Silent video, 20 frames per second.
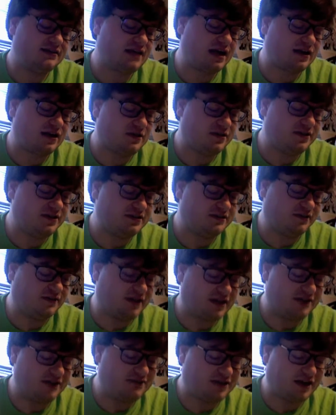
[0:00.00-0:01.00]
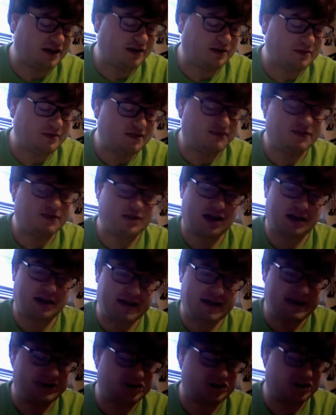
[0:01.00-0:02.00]
not going to forgive Jeremy for the
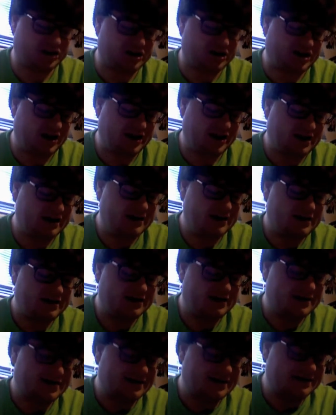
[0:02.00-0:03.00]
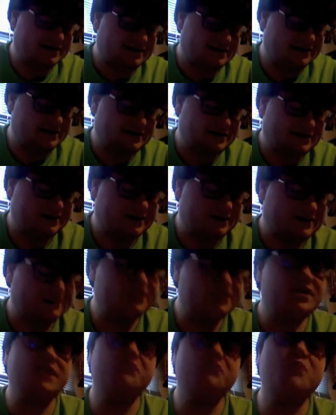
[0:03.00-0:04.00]
nomination.
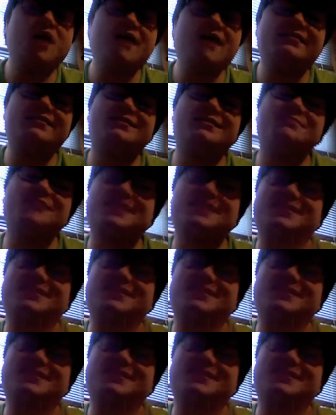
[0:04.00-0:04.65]
She wants to be